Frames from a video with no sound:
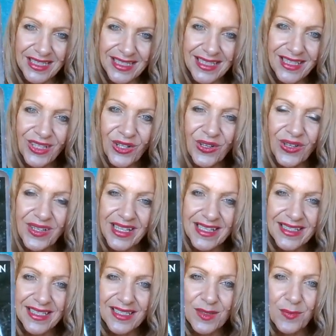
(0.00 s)
inner
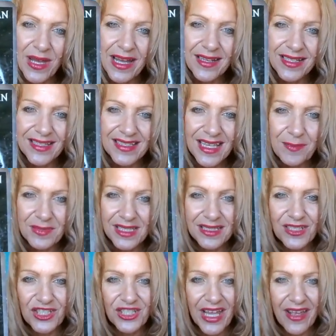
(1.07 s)
goddess, it's about accepting
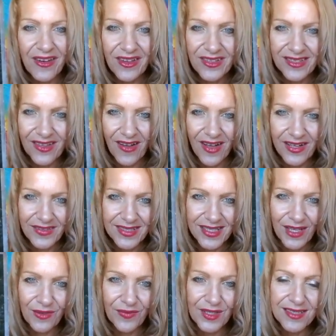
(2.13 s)
the shadow side of self,